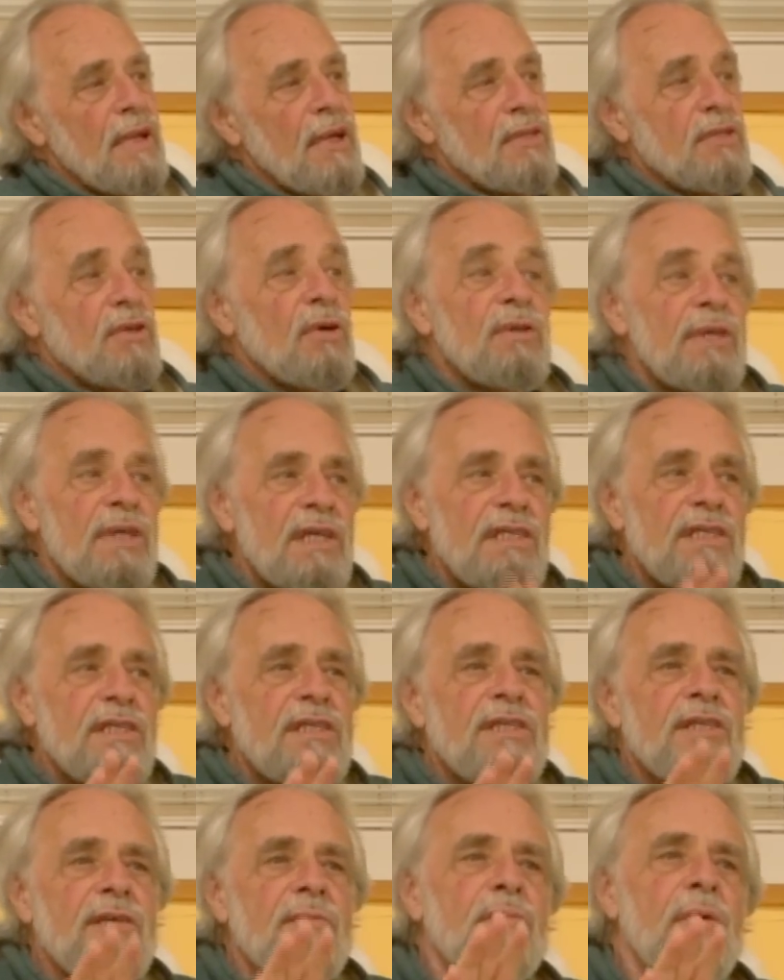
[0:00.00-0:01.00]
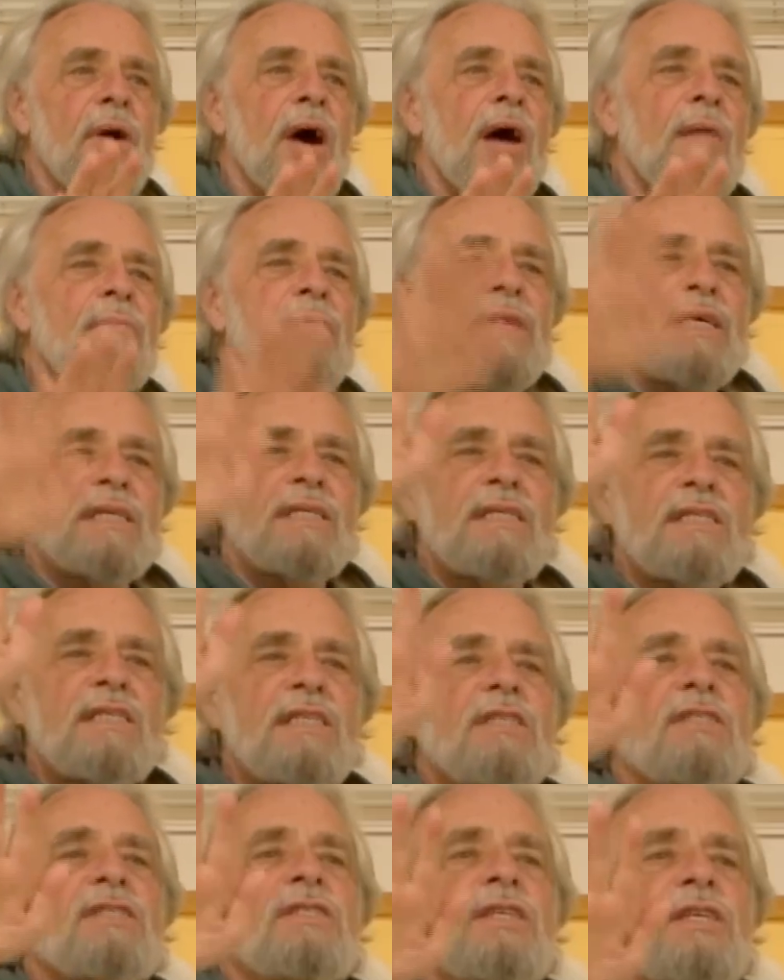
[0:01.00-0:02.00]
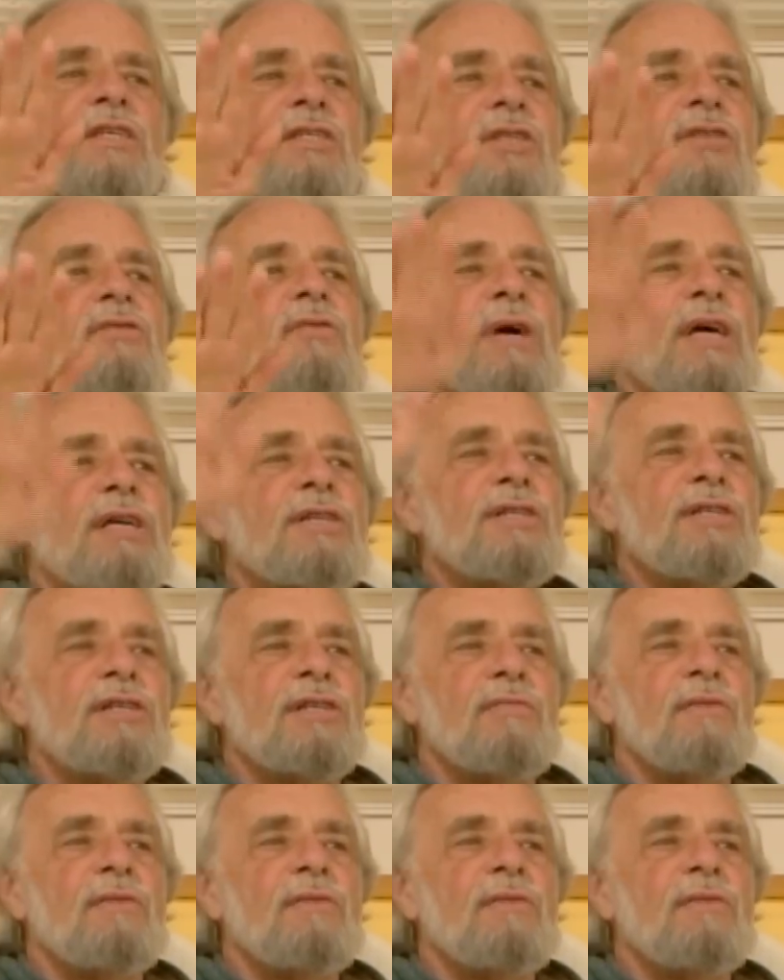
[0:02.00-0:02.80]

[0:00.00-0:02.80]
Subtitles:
So this is the problem, this is the situation